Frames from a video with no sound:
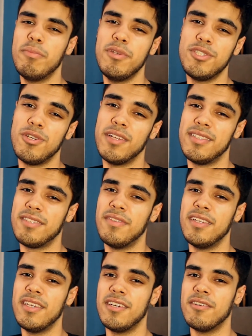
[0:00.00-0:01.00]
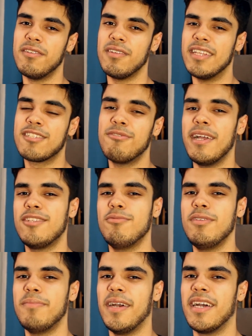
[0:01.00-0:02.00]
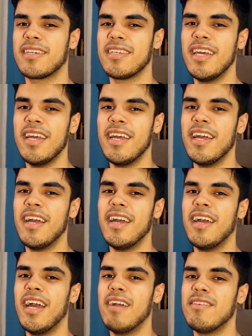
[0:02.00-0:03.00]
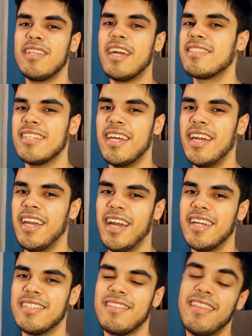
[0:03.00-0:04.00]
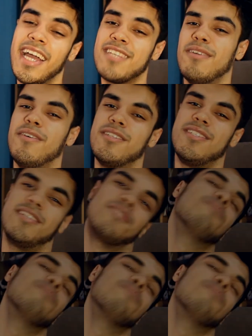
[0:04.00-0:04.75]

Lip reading: you enjoyed this video. It's great to be back. Have a nice day, and thanks for watching.